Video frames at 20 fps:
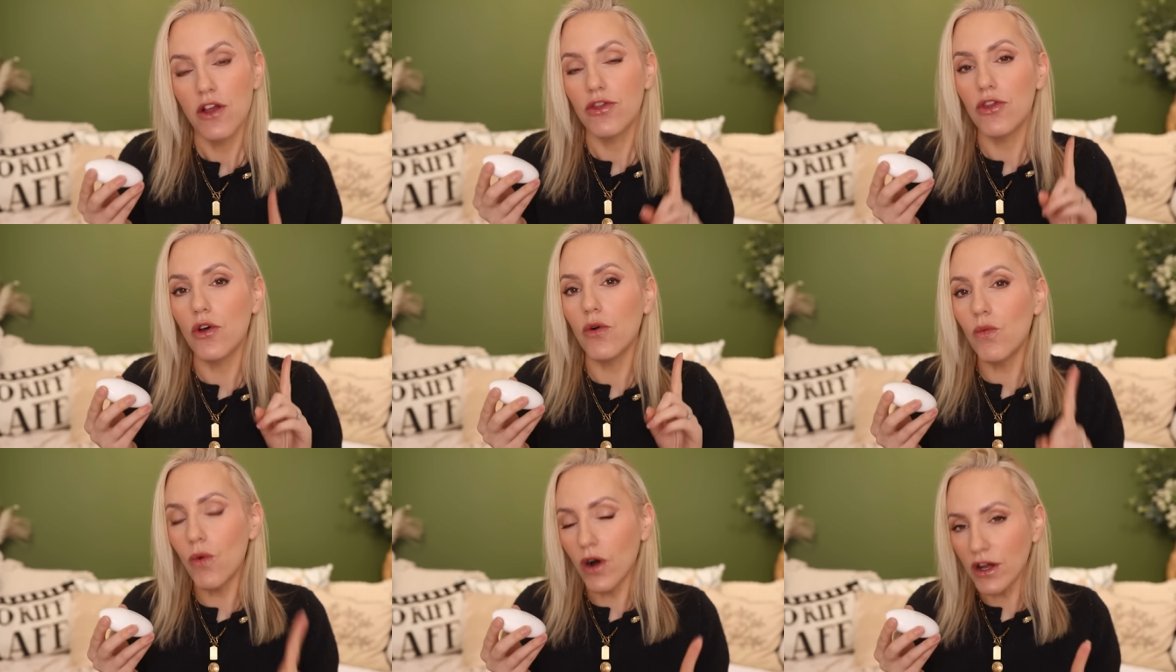
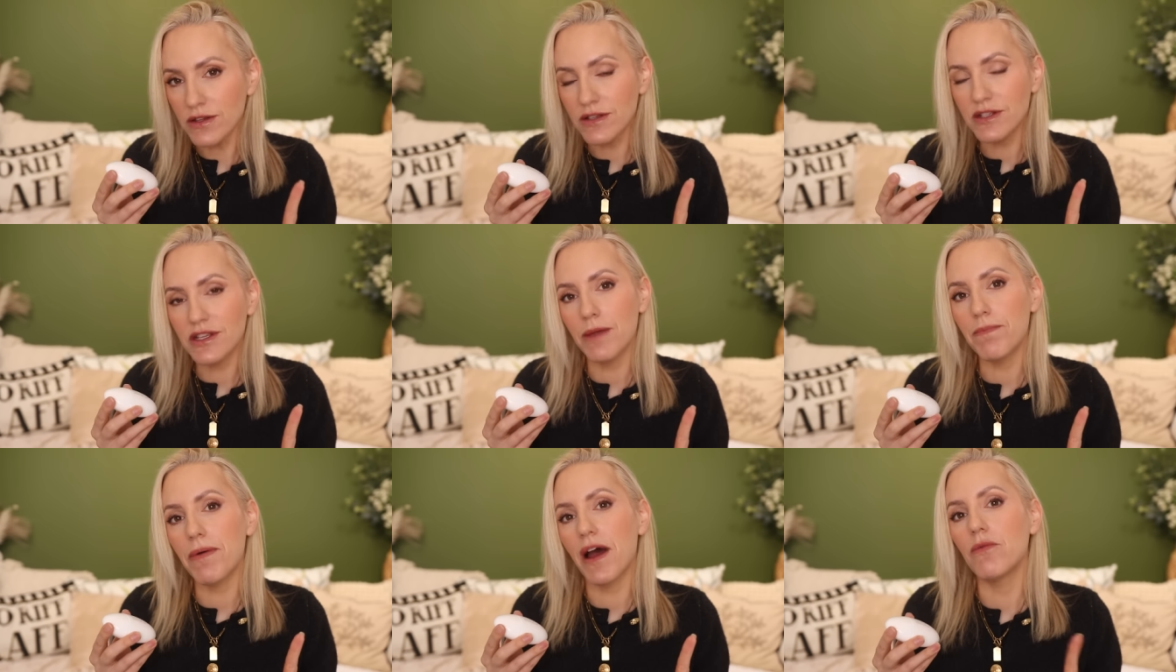The one
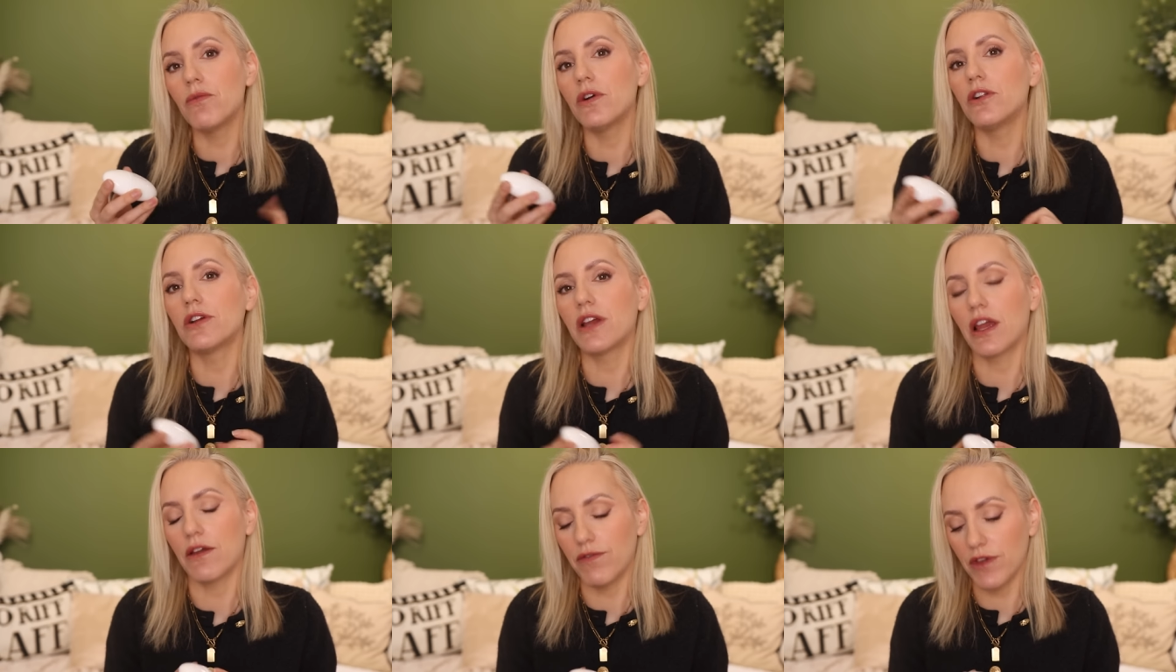tip I
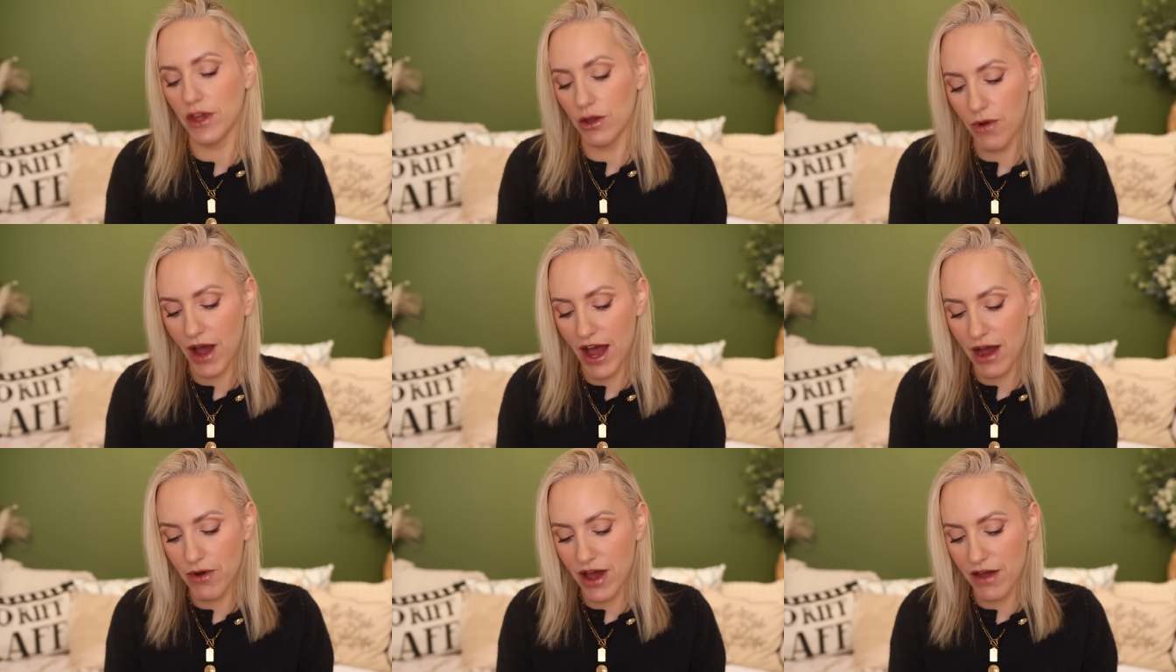will give you,
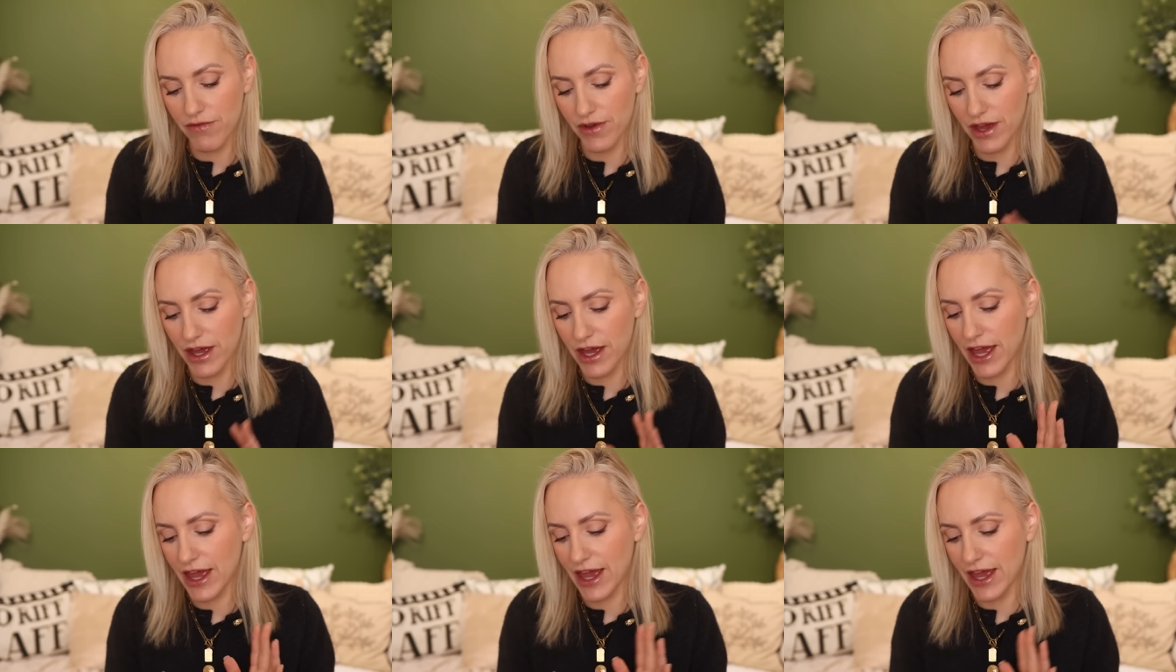
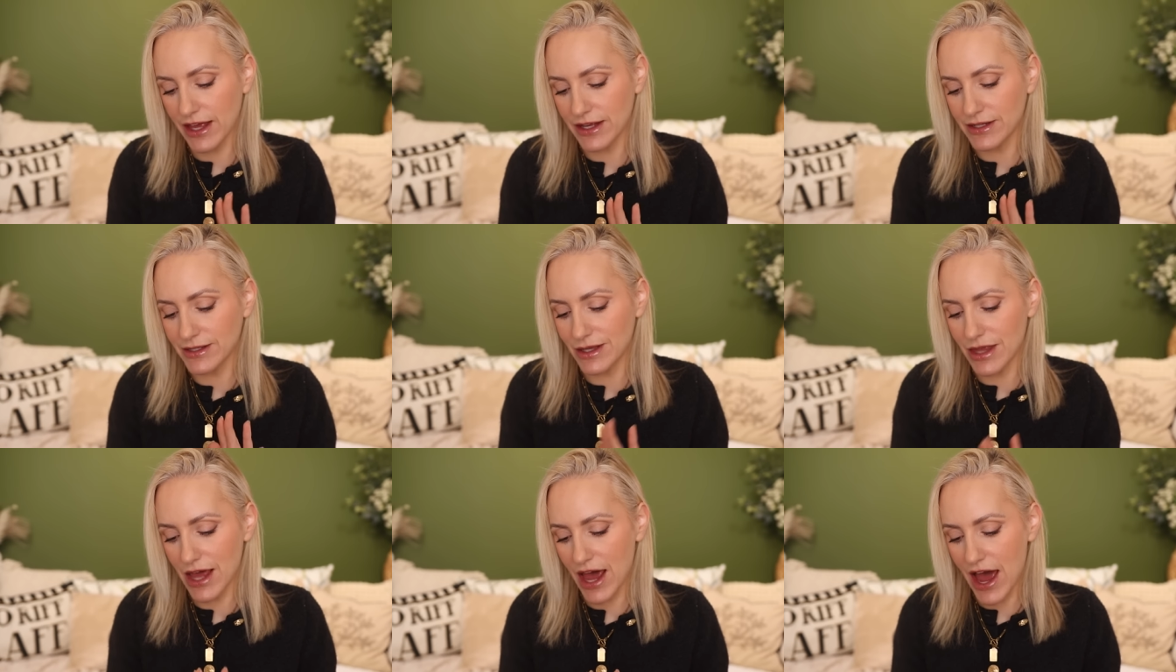however,
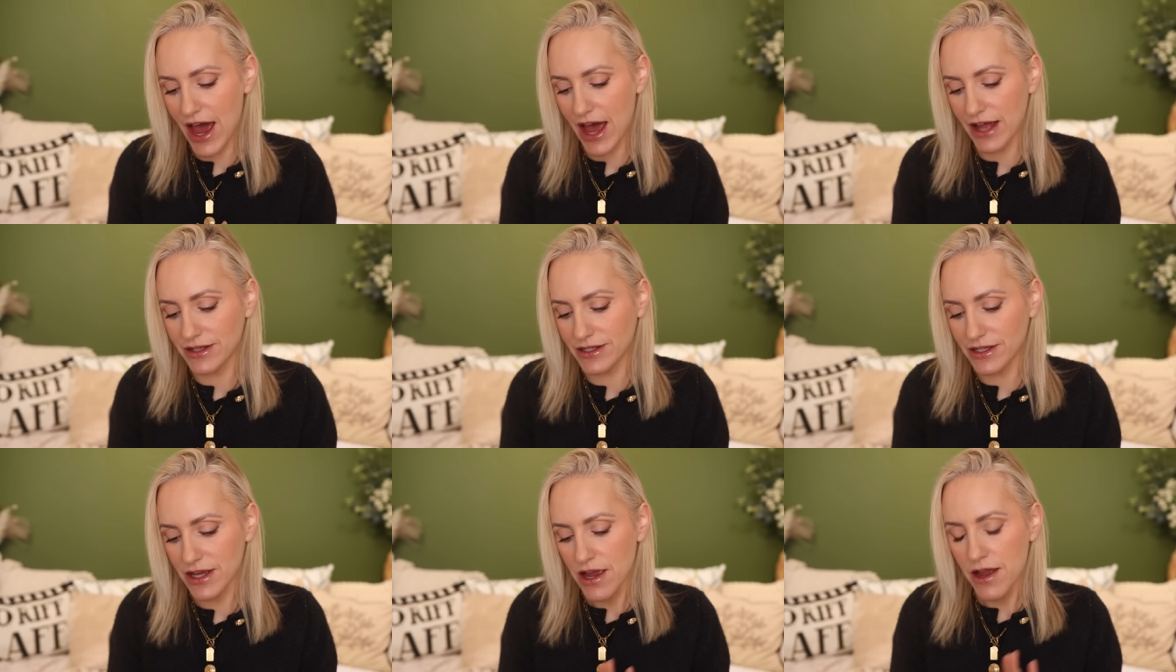is
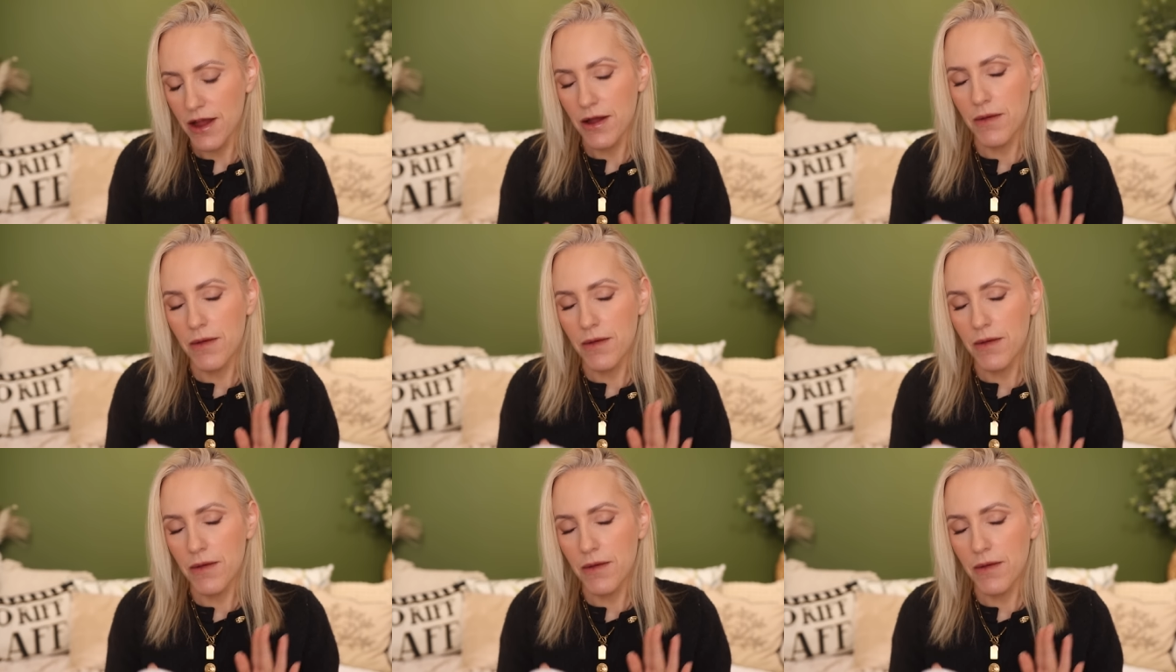that